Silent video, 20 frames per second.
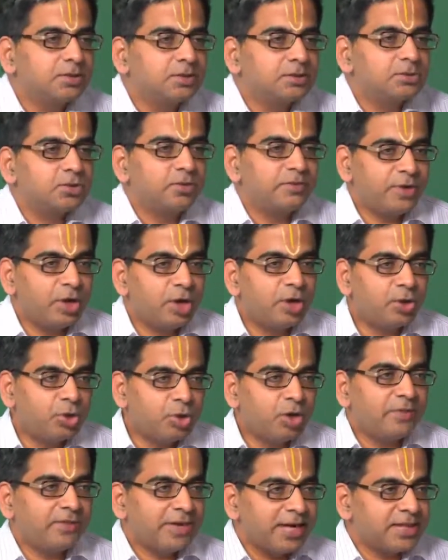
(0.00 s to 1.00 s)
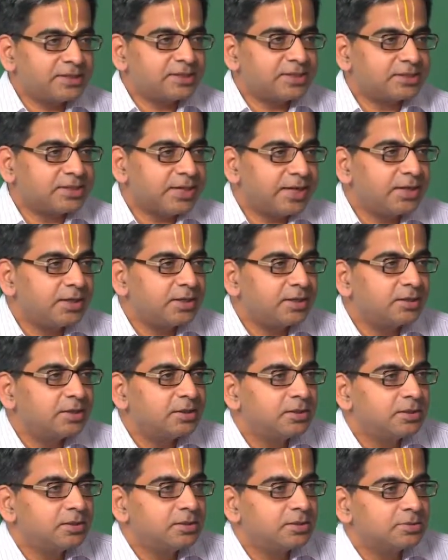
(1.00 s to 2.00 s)
So, we all know avalanches, right.
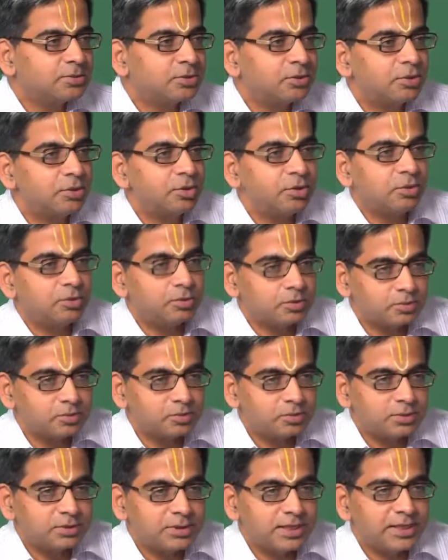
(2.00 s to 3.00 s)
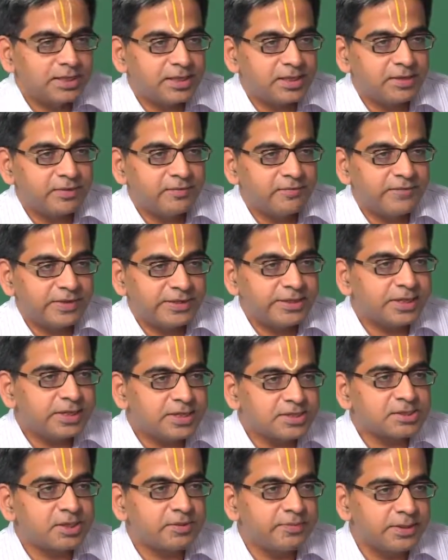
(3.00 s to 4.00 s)
So, the weather
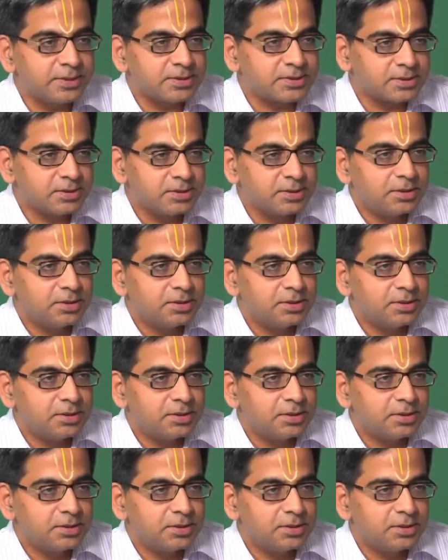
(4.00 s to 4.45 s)
disturbance,